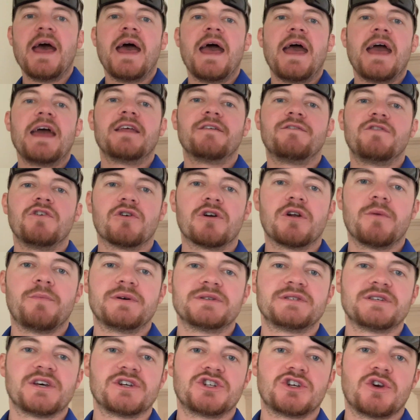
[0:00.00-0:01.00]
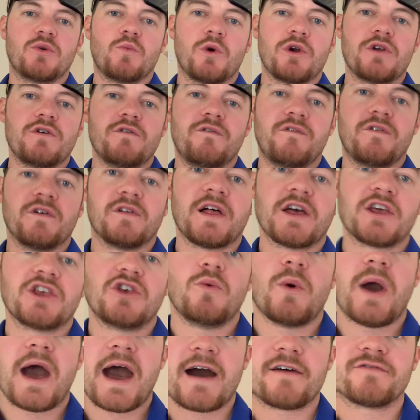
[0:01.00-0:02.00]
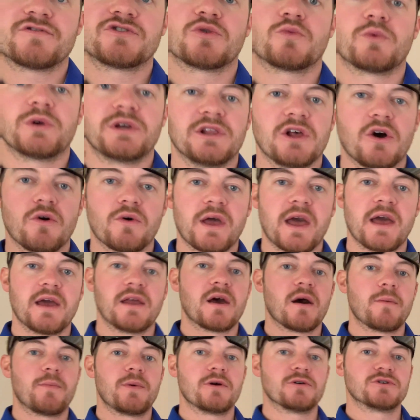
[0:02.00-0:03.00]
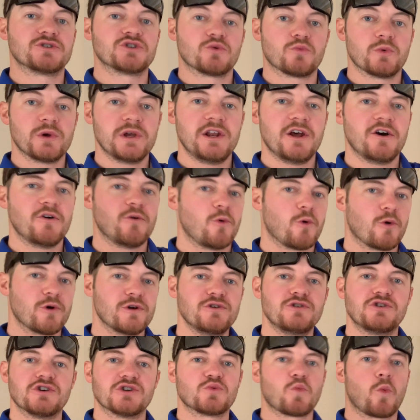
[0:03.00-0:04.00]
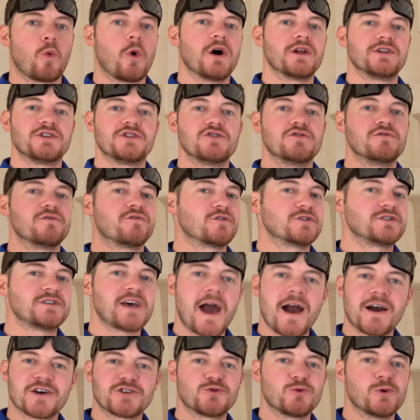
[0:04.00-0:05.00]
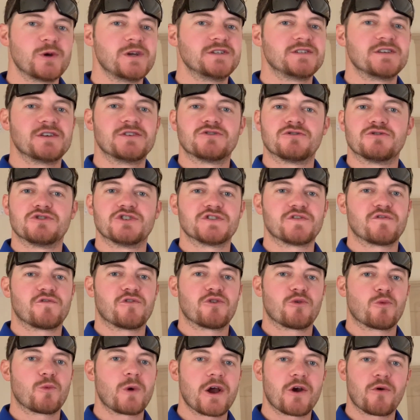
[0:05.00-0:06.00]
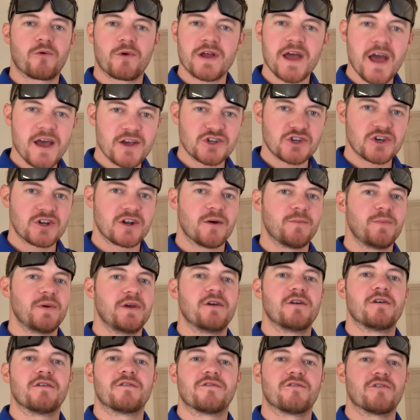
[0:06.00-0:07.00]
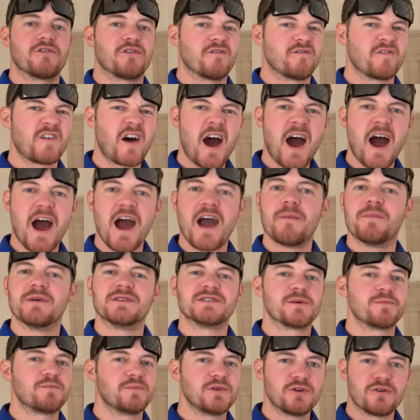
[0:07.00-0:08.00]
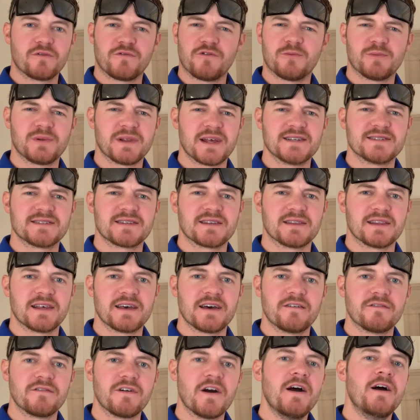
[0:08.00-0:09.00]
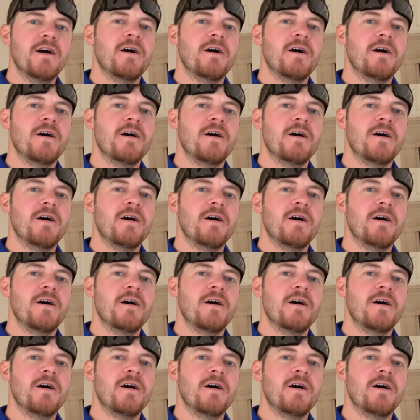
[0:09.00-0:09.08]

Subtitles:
And if you're in a position where you feel like you have to relocate up here to Reno, or you just want to for tax reasons or just for the recreation up here, for the vibe, it's a beautiful place to live,